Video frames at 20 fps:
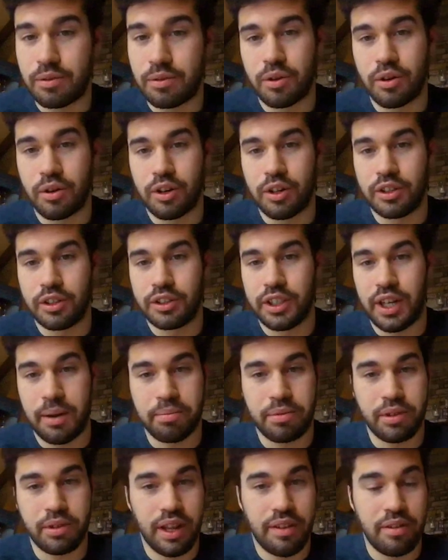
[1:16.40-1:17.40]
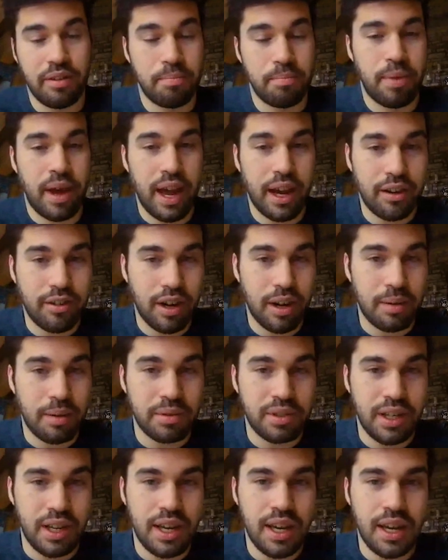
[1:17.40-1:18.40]
for Chapter 11
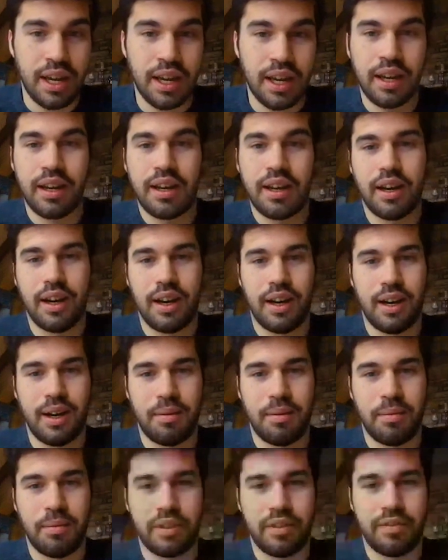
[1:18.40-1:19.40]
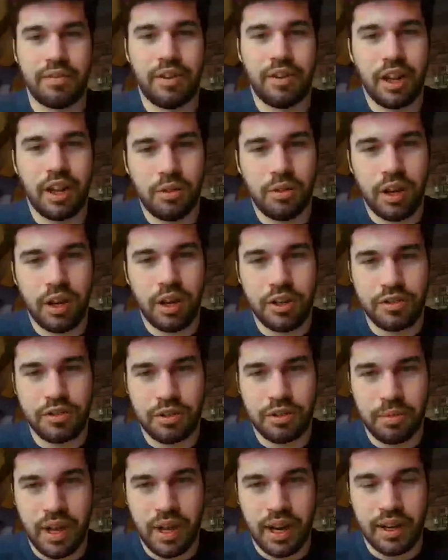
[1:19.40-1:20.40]
bankruptcy. Um, the follow on news
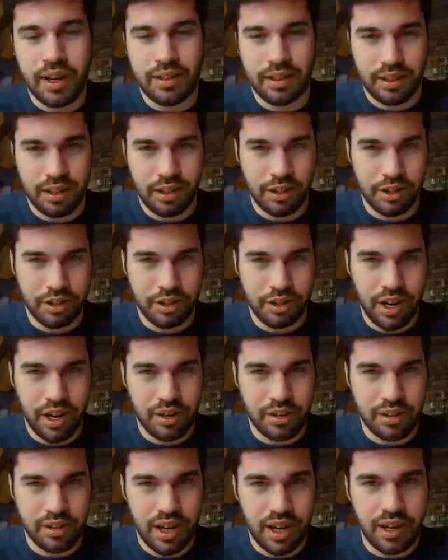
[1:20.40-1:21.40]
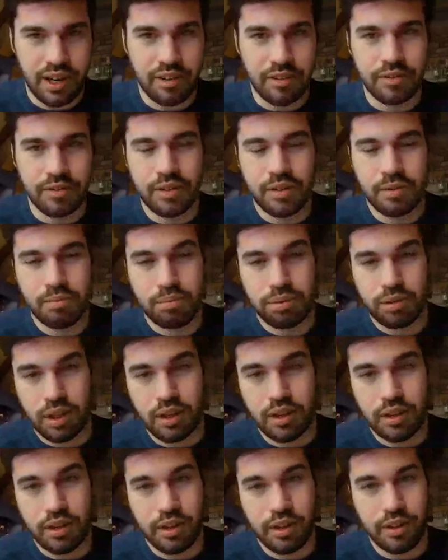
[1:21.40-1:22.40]
from that is that their shares kind of
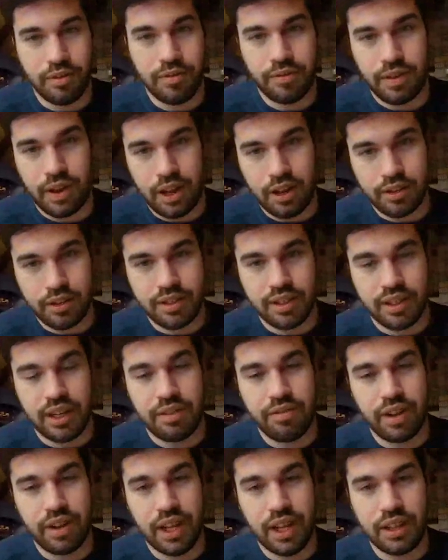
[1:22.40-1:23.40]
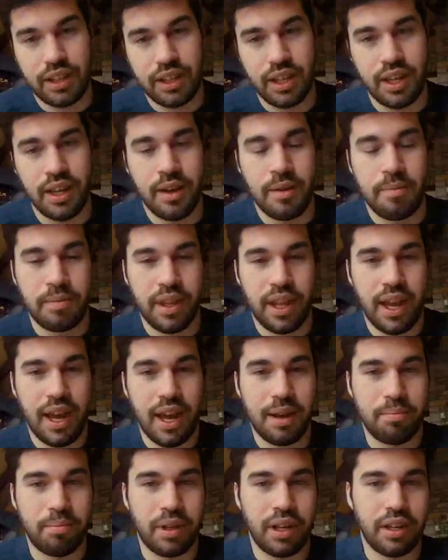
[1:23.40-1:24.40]
plundered, fell significantly. They
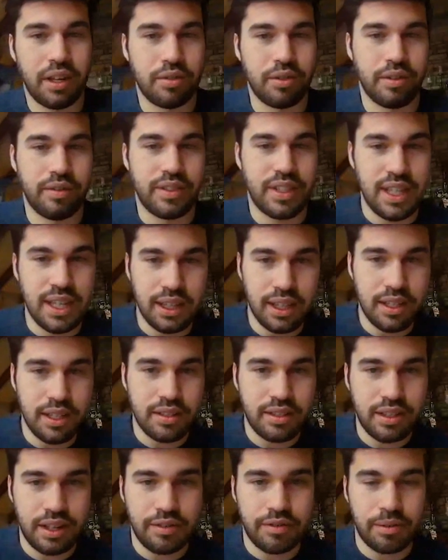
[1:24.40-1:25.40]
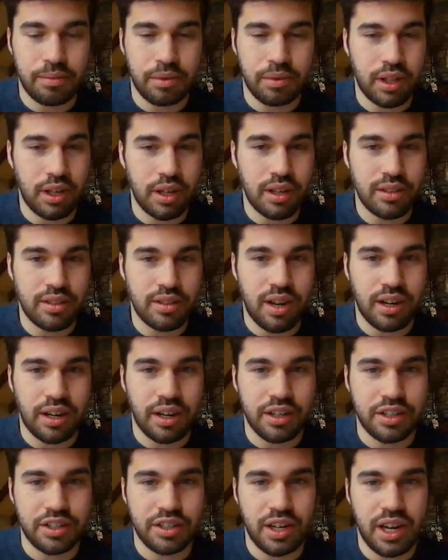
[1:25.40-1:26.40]
had been sort of delisted from the London Stock
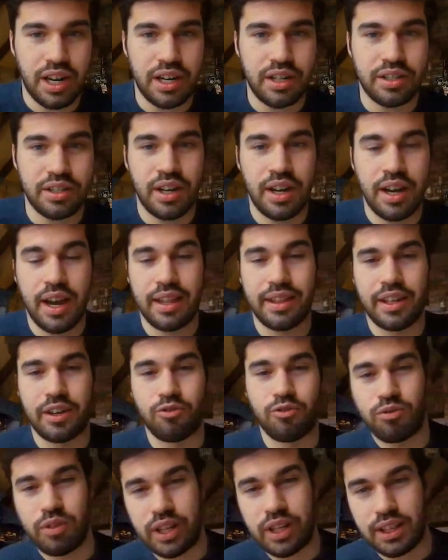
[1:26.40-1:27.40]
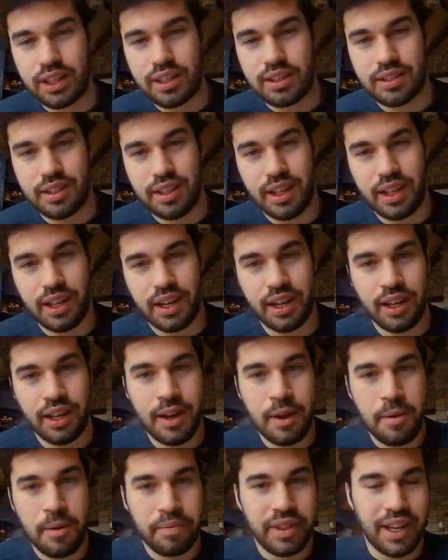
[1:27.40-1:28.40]
Exchange and then relisted.
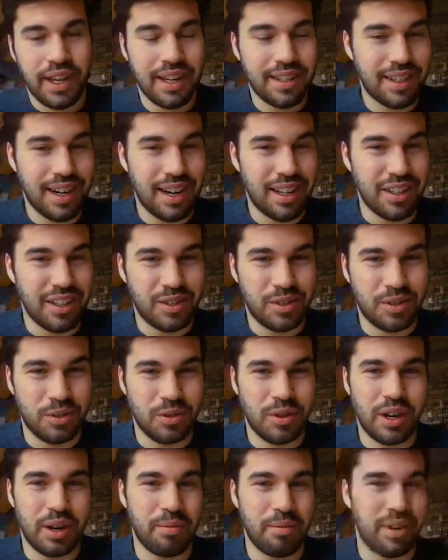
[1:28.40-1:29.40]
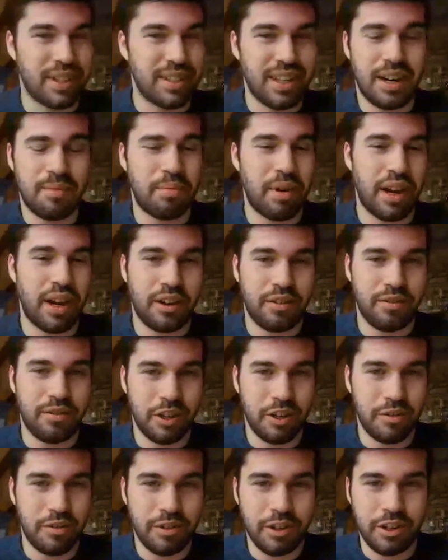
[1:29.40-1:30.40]
That's kind of the story. I'm going to send it back over
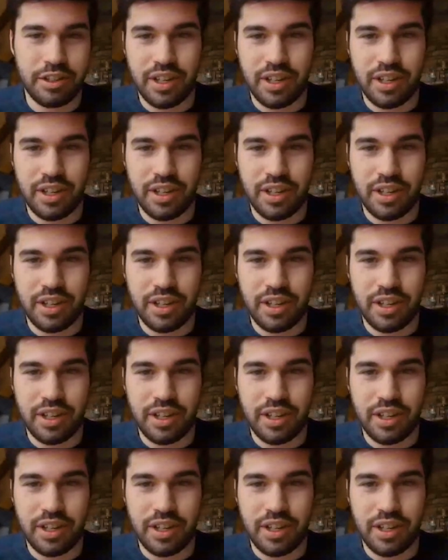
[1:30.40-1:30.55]
to you for your